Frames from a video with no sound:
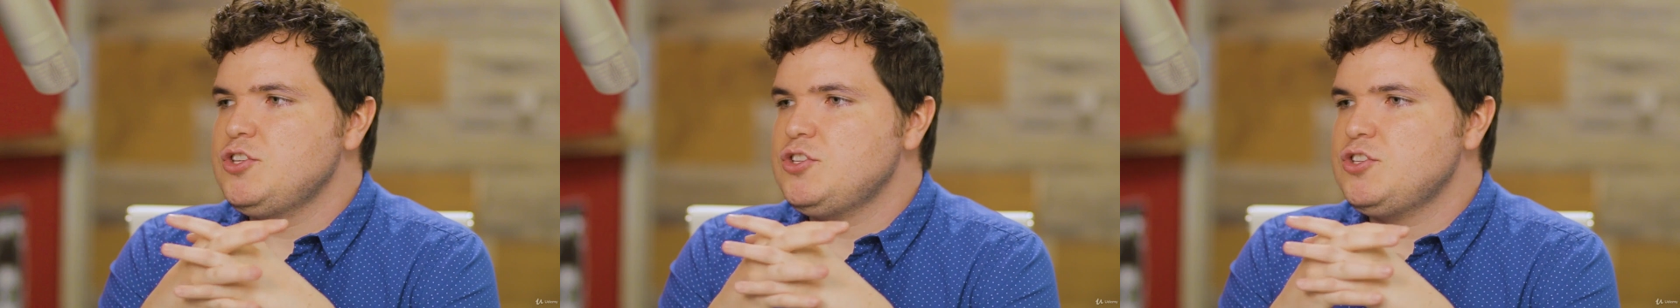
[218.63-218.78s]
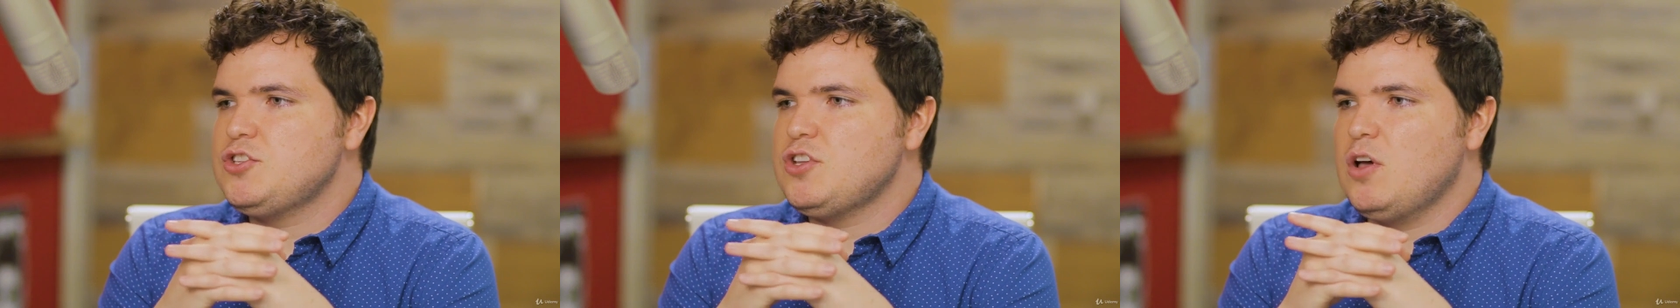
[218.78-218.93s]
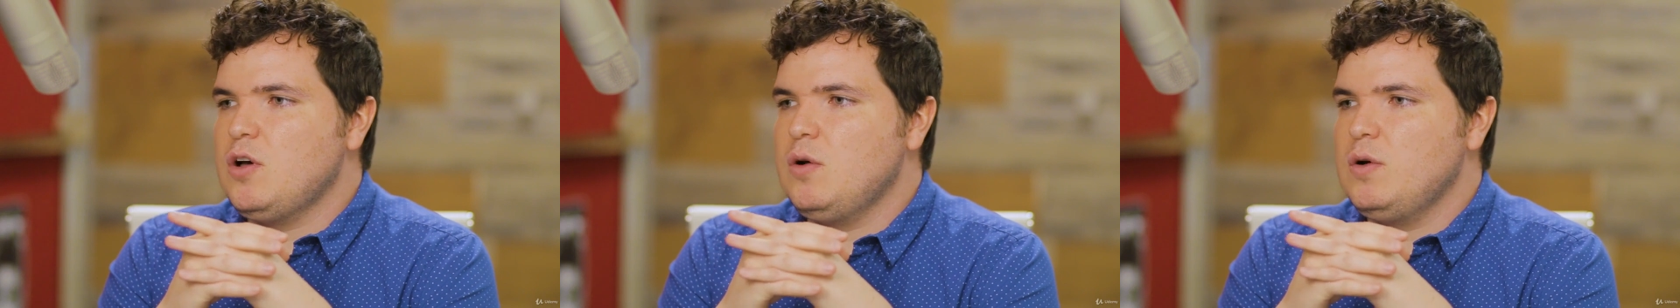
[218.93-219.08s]

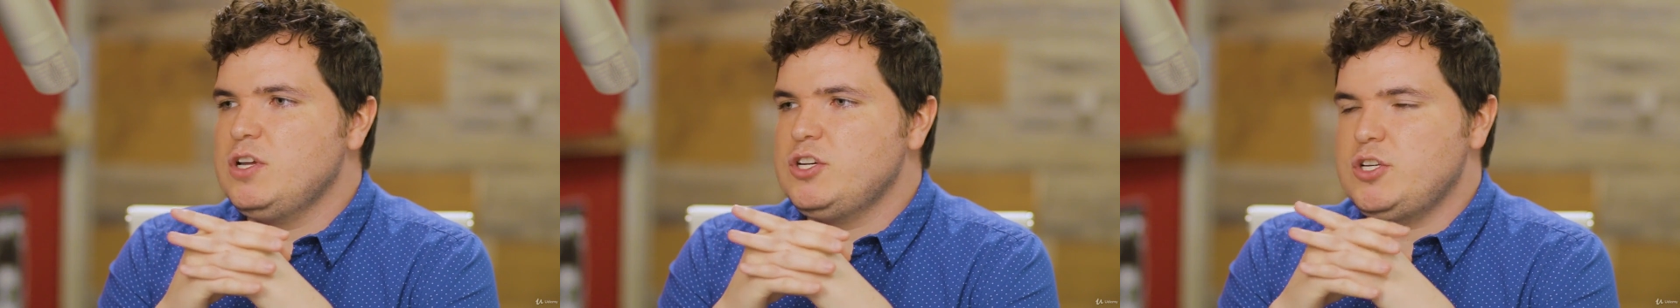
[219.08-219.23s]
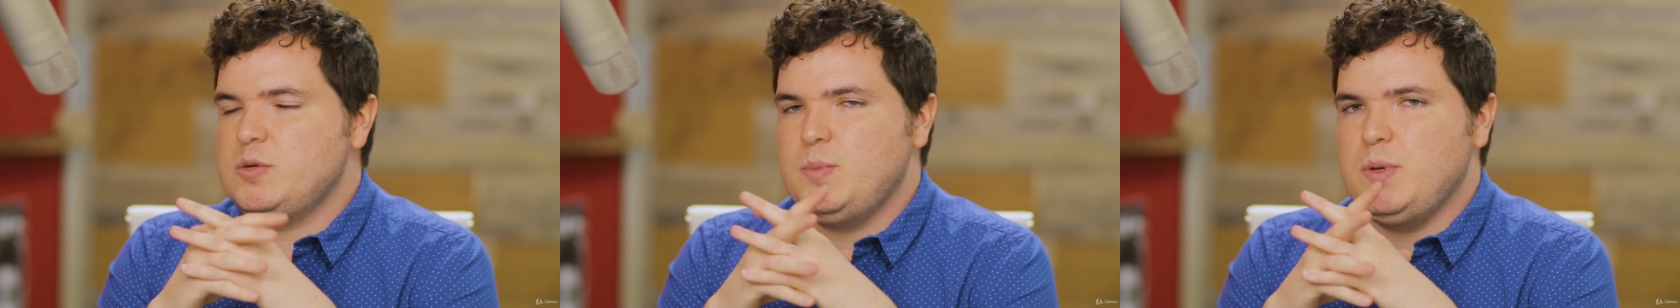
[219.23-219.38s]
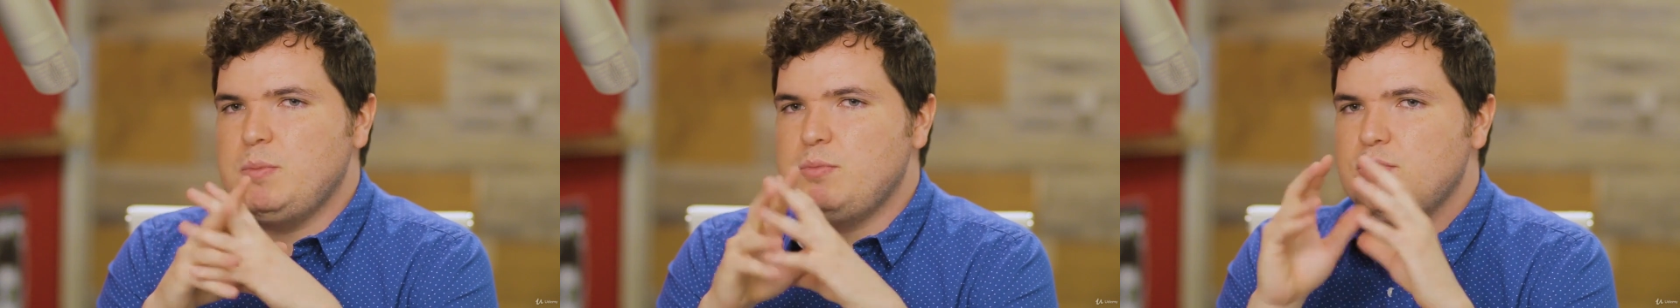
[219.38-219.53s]
so
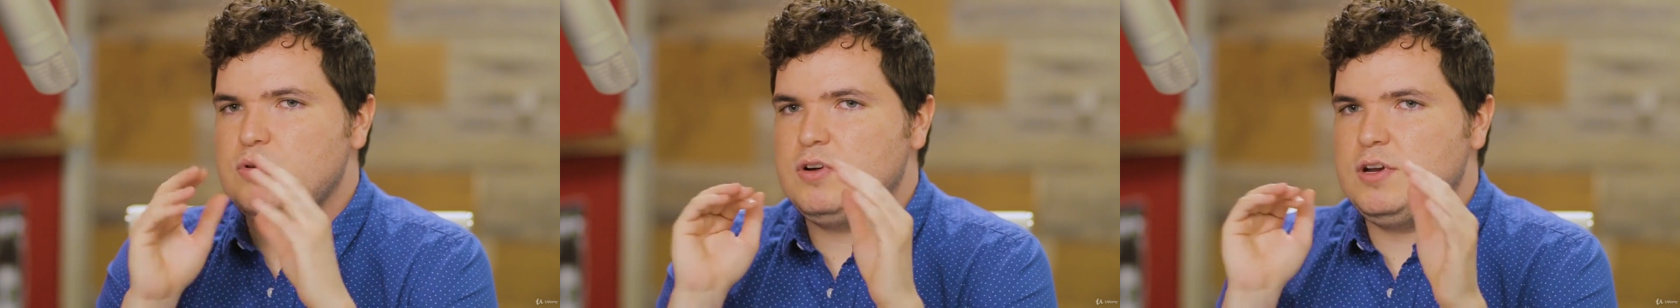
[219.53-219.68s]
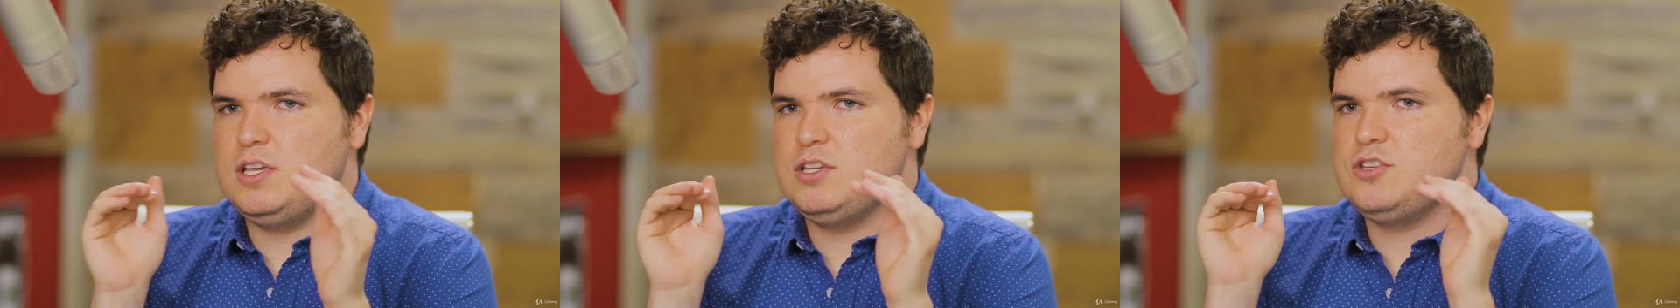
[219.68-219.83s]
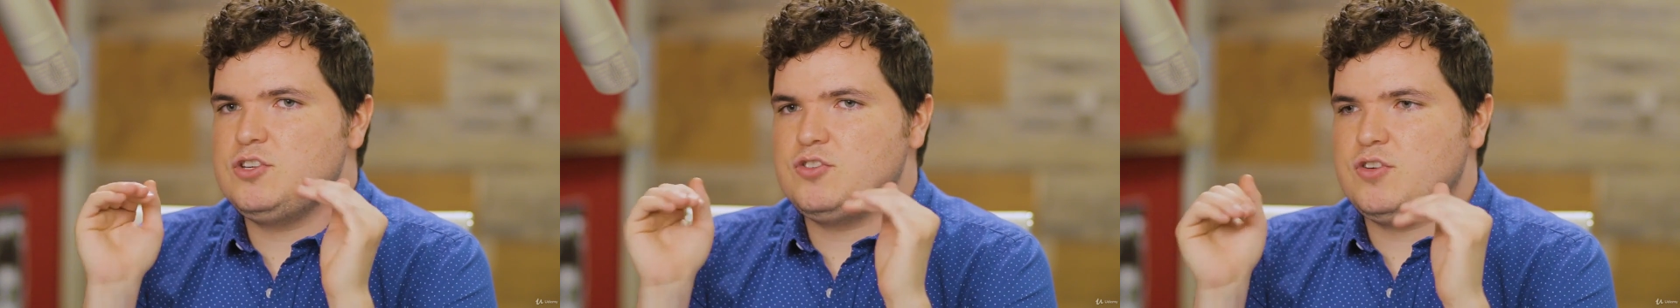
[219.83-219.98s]
it should be
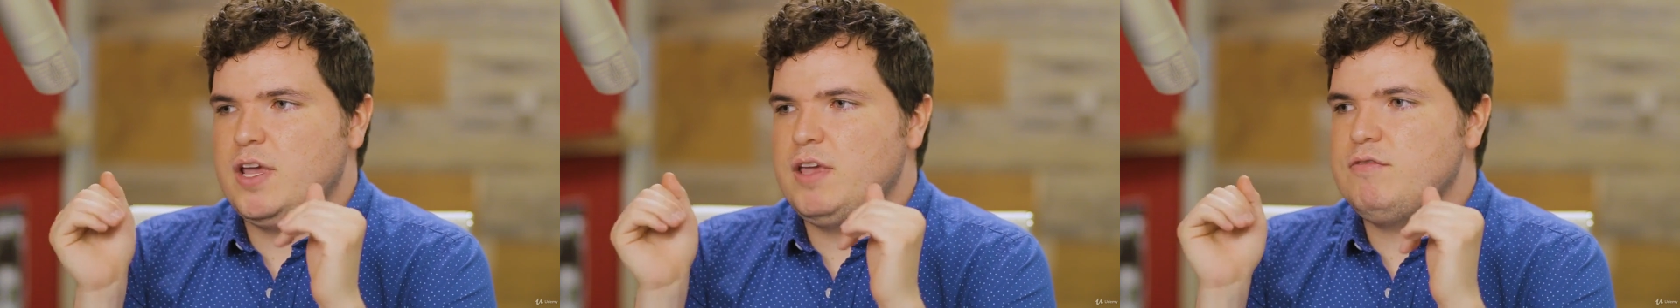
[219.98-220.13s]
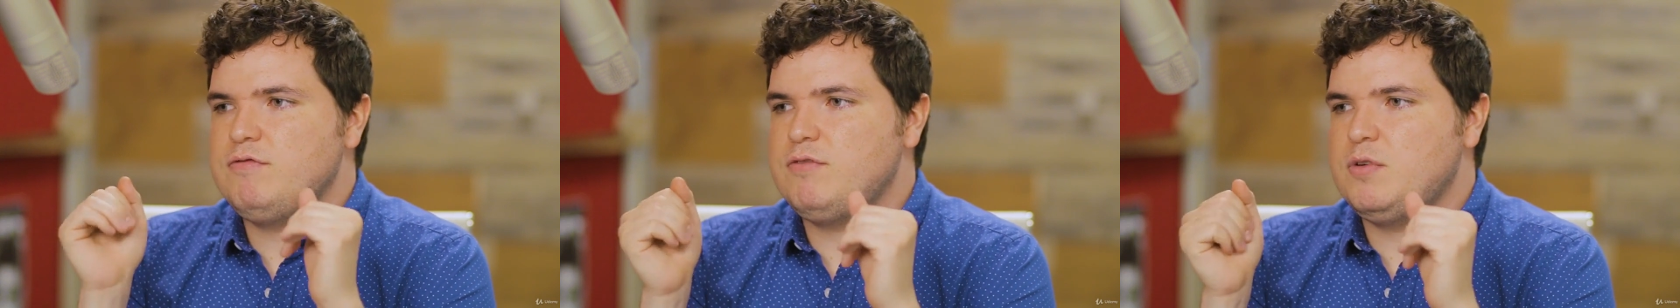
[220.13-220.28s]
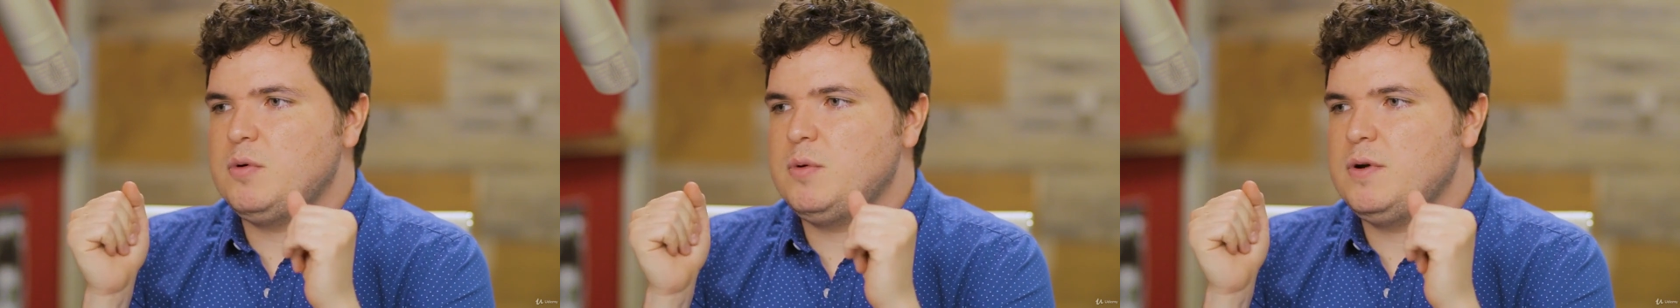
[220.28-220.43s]
pretty
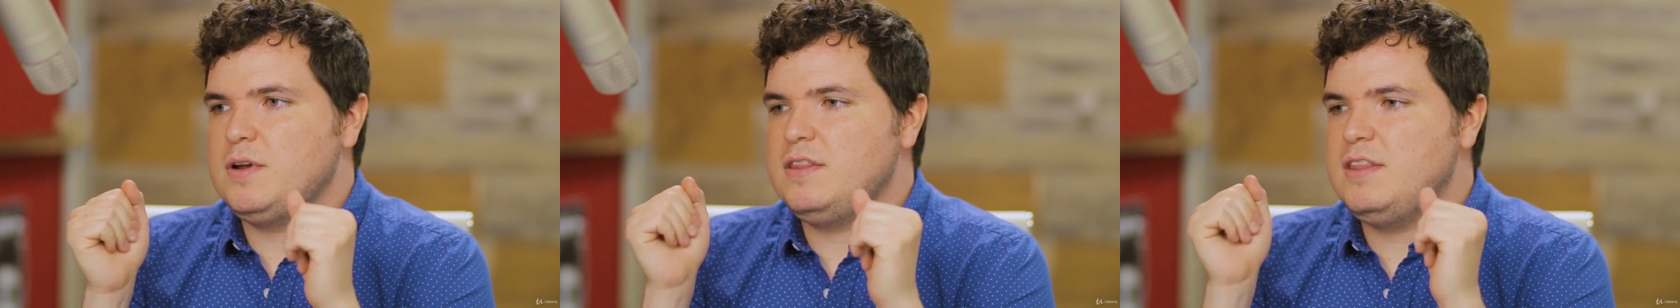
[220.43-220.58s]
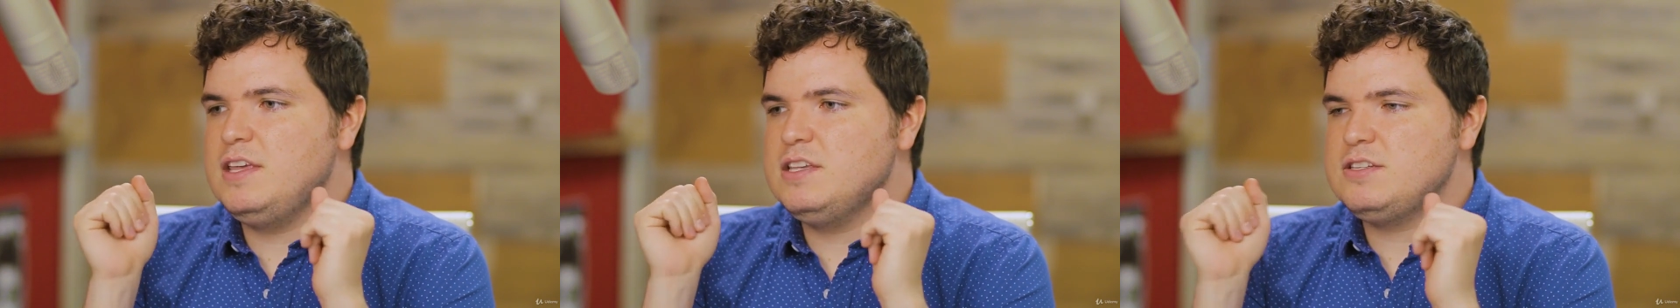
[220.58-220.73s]
straightforward.